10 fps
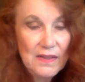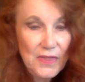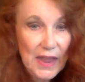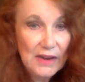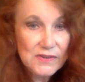
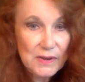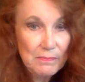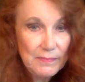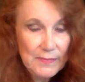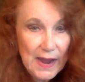There's
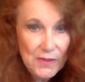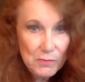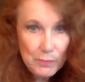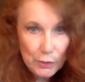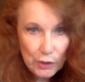another
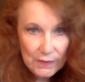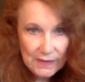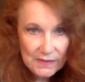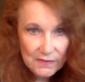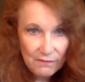book
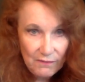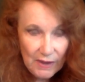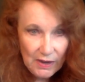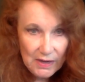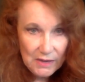that's a
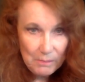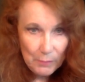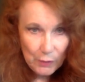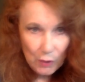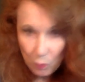very good book,